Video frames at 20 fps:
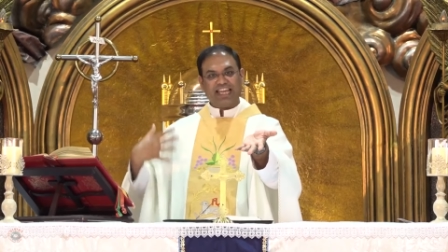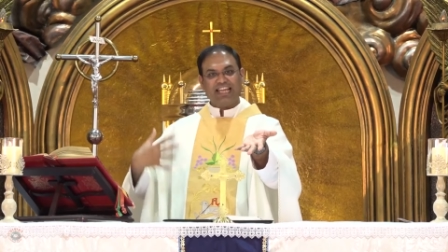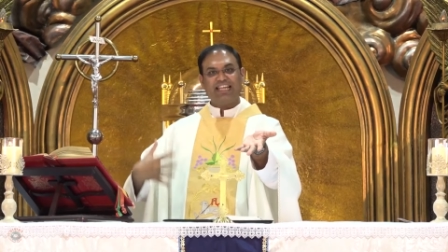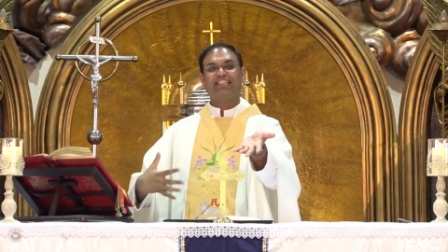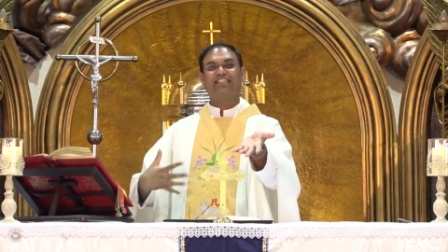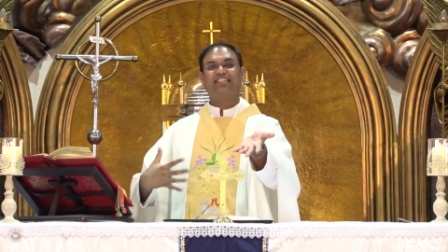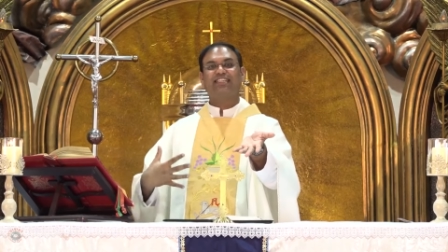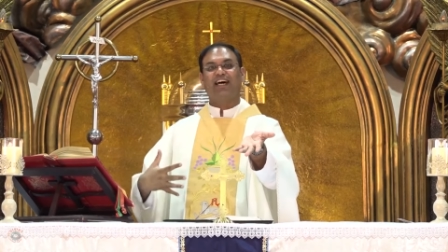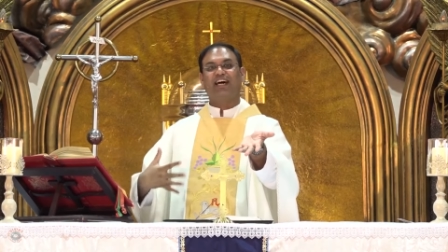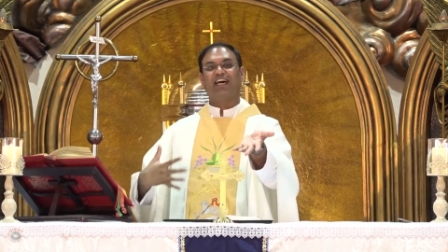
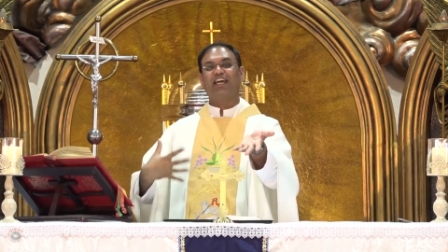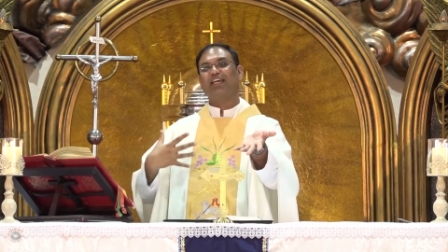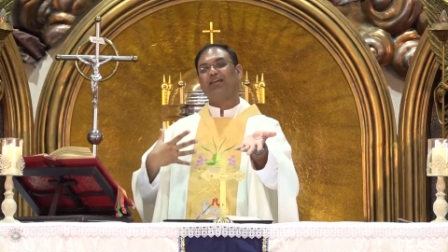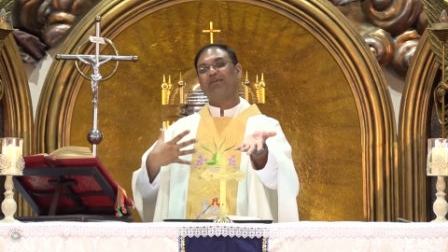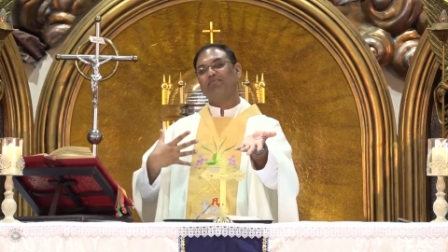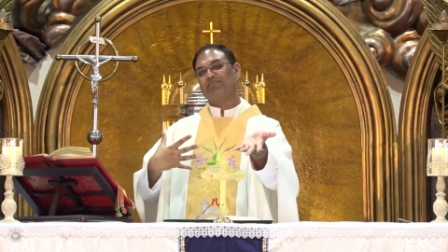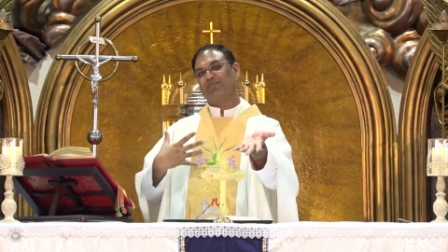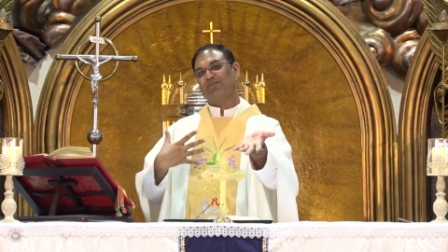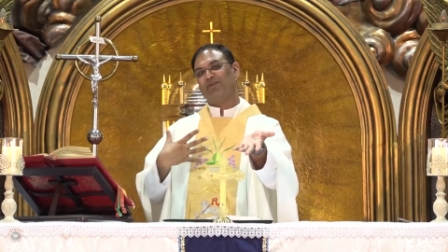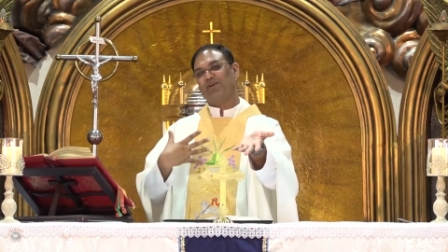in
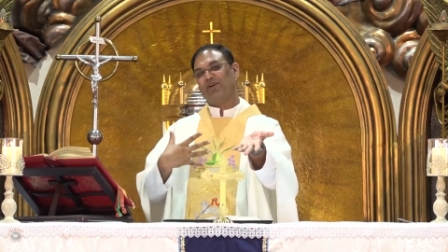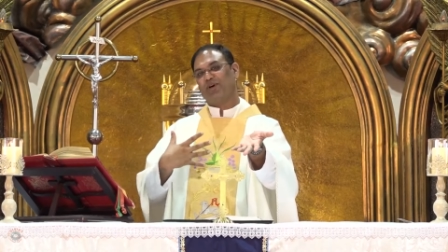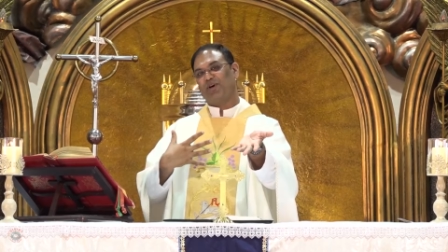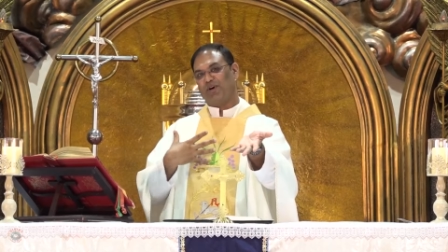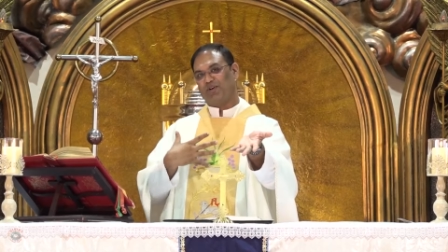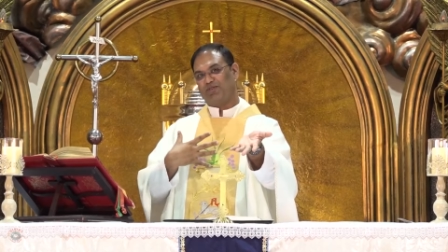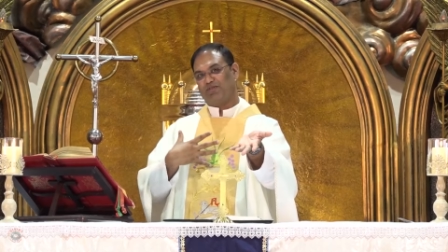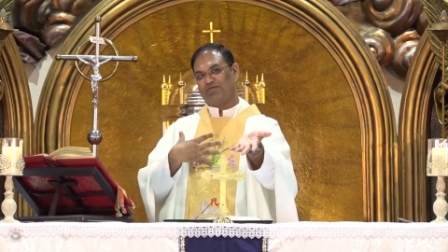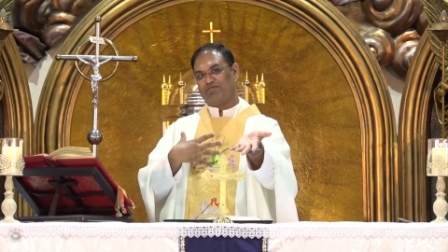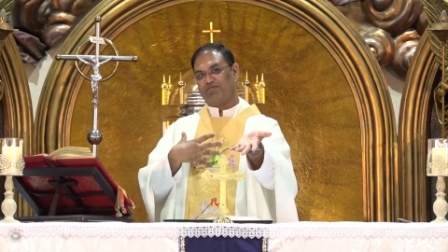time
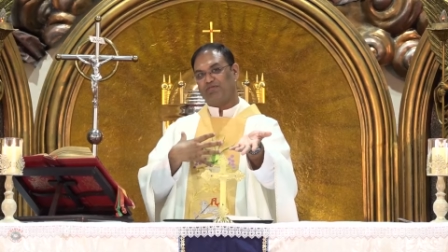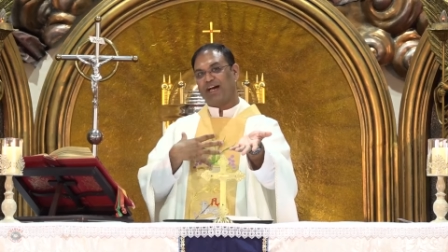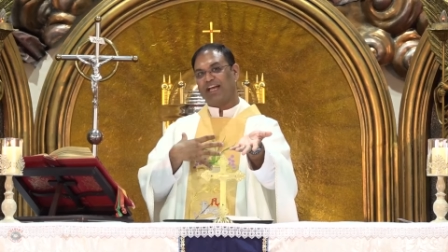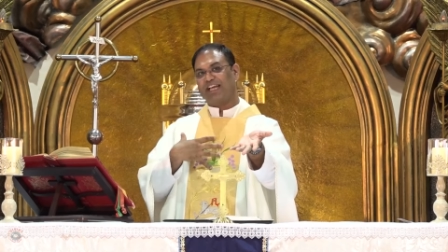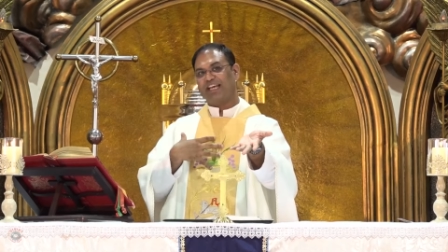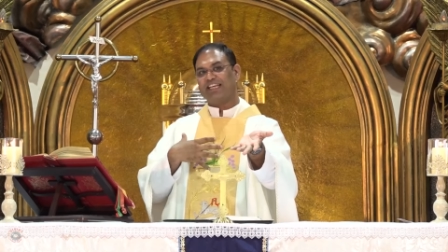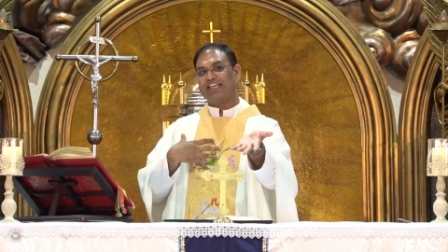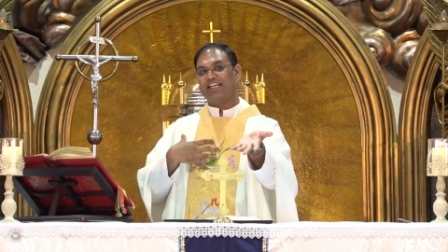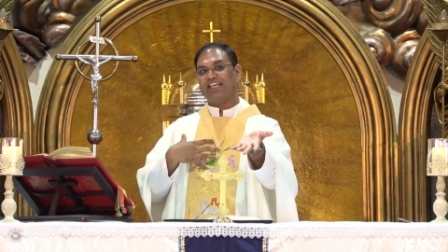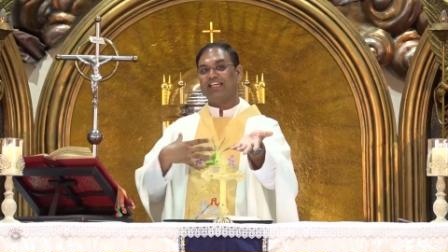of
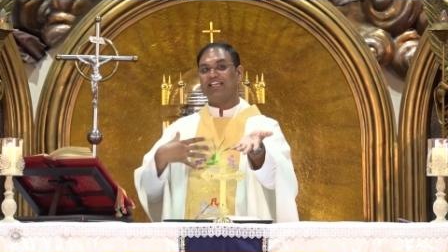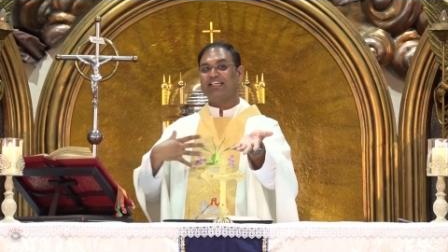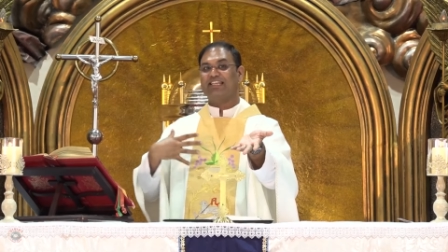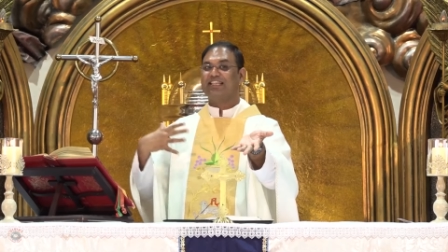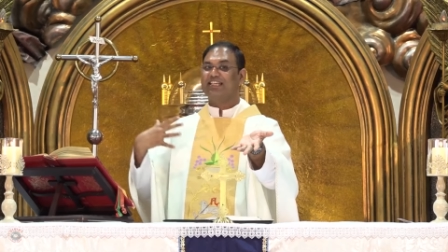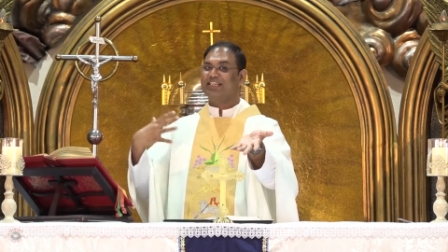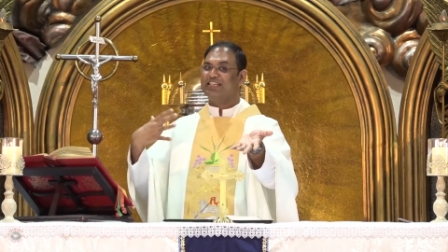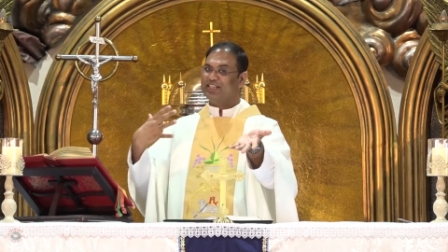my need,